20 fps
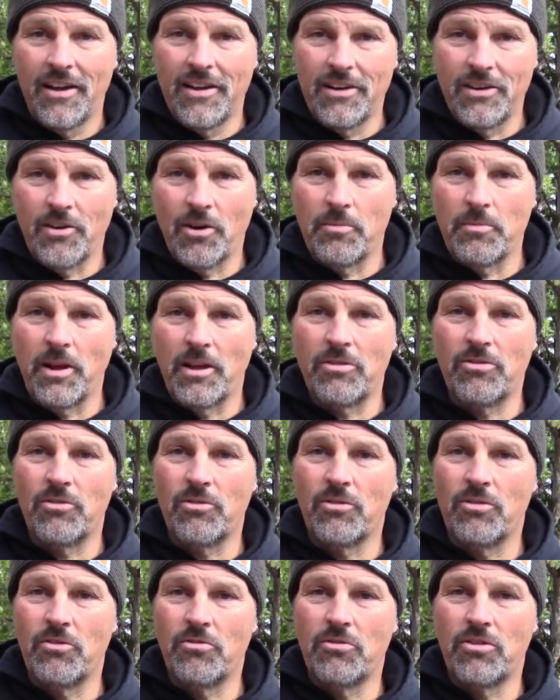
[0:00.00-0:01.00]
you know, I'm not
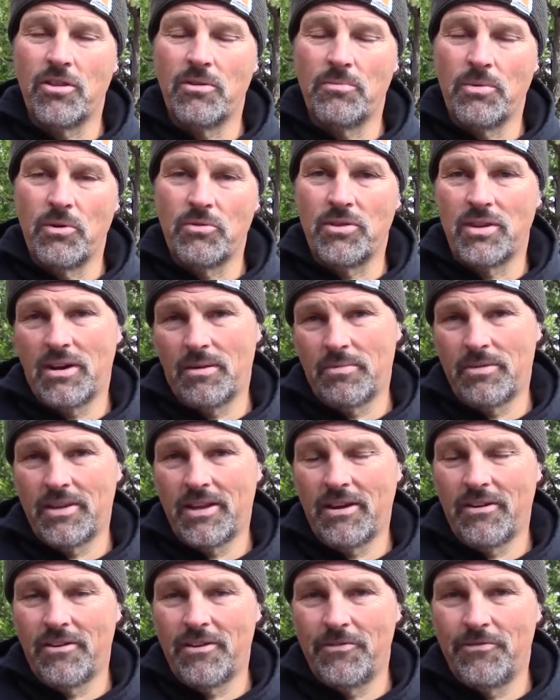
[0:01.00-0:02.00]
so close to the boat that I'm
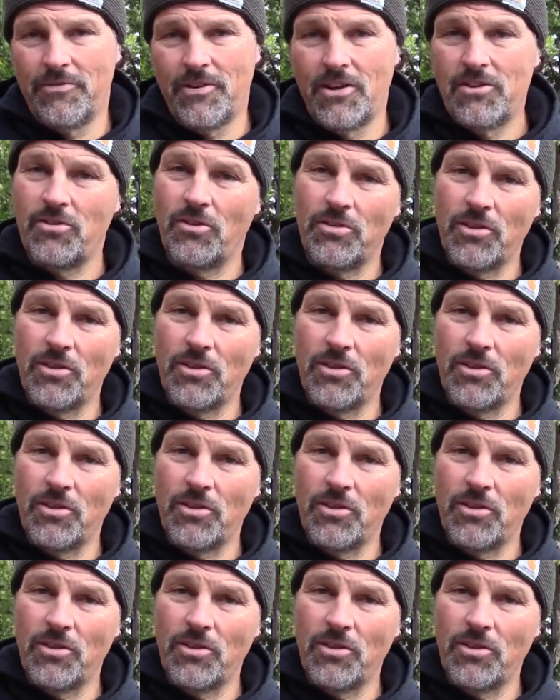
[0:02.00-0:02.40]
scaring a fish.